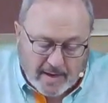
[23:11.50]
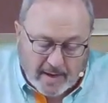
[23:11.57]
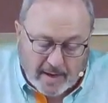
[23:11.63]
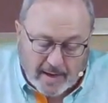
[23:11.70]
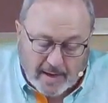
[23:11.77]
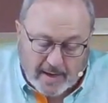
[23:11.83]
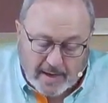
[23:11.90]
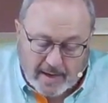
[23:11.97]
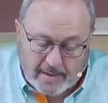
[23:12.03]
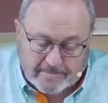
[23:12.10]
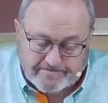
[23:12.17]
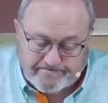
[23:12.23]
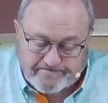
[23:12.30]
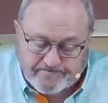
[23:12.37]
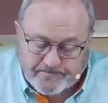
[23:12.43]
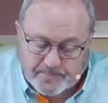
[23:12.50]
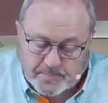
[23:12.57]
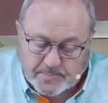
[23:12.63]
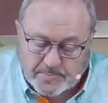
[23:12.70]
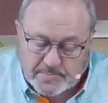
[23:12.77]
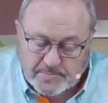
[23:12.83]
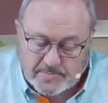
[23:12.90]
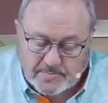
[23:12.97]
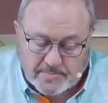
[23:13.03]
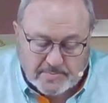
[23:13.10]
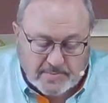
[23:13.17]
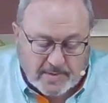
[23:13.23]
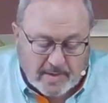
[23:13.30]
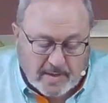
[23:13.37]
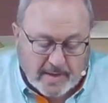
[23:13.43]
I
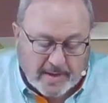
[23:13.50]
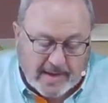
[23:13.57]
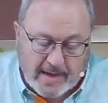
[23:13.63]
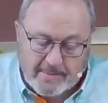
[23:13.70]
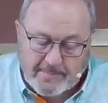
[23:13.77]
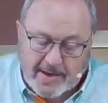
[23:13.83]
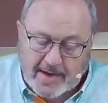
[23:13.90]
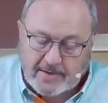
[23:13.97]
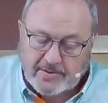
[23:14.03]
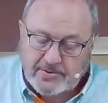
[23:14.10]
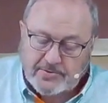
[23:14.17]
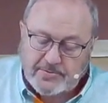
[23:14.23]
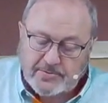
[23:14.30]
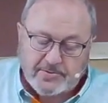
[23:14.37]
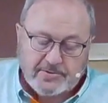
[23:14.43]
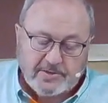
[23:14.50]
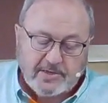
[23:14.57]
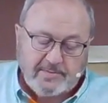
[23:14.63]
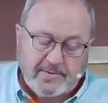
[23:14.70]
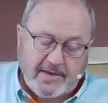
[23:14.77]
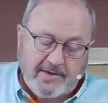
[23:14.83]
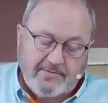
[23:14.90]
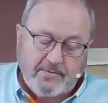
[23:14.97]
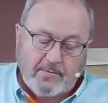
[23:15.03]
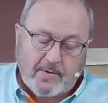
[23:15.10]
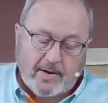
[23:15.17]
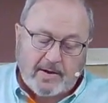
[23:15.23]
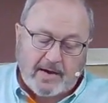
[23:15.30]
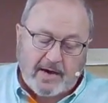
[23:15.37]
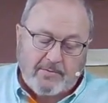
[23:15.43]
came back to Jerusalem even
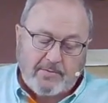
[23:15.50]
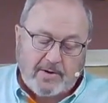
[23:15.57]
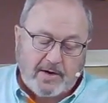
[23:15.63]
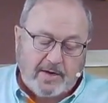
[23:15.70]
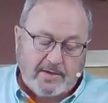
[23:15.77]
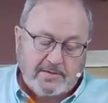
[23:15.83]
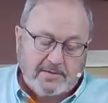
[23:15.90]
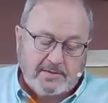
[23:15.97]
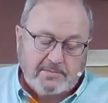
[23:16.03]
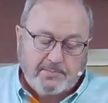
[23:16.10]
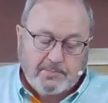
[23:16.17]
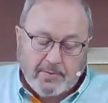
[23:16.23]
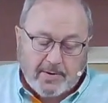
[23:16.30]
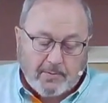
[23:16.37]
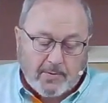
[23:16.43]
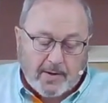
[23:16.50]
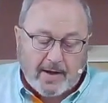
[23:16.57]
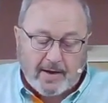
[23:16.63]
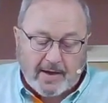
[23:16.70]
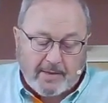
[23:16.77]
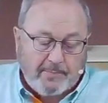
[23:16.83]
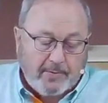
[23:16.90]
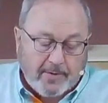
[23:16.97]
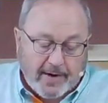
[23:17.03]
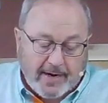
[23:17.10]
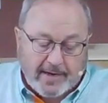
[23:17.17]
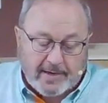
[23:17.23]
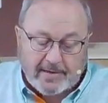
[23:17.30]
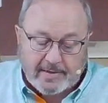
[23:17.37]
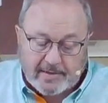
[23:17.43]
while I was, while I prayed
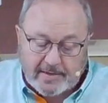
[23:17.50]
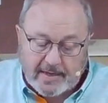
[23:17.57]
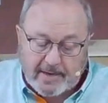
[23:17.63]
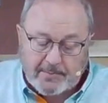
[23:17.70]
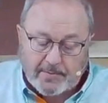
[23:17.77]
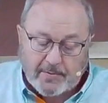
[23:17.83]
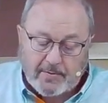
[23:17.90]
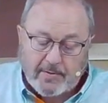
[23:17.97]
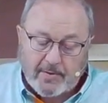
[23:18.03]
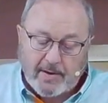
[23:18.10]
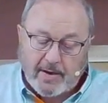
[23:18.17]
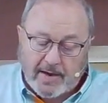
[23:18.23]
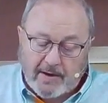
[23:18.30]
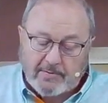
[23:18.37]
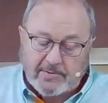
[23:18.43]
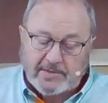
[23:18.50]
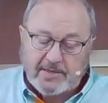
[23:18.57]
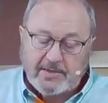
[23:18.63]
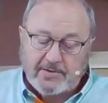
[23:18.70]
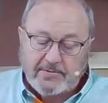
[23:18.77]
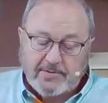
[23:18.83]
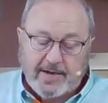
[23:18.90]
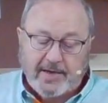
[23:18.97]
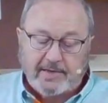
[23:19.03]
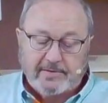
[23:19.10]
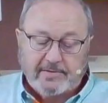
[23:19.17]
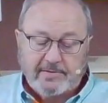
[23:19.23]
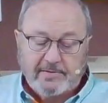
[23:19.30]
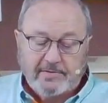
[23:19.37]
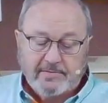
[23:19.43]
in the temple, I was in a
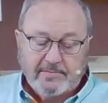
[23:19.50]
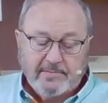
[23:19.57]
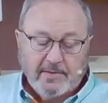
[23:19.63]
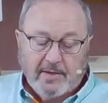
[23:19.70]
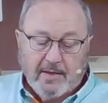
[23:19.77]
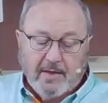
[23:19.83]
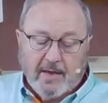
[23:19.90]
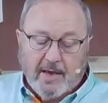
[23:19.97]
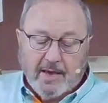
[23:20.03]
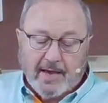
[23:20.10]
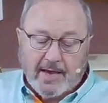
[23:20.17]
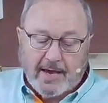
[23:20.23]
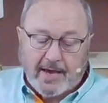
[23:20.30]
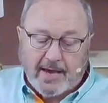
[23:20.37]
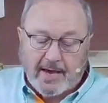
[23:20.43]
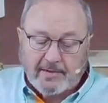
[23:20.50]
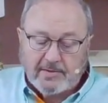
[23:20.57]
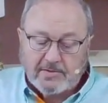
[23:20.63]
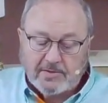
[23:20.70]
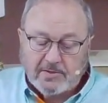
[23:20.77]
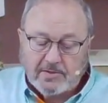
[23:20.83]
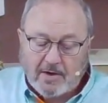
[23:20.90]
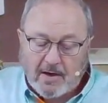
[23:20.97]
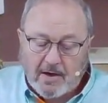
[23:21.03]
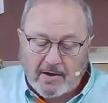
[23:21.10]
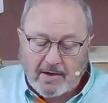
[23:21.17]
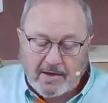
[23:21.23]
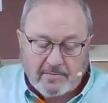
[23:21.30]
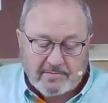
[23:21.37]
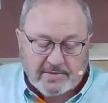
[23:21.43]
trance, and saw
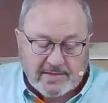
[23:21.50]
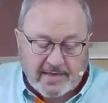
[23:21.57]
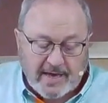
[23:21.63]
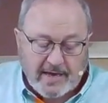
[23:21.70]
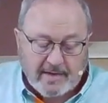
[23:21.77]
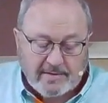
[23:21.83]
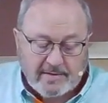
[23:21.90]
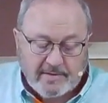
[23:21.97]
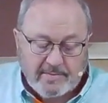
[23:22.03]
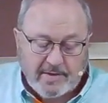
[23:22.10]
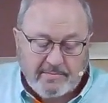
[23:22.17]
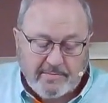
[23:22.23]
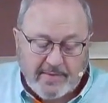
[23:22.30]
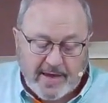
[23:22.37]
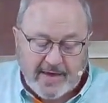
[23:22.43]
him say unto me, Make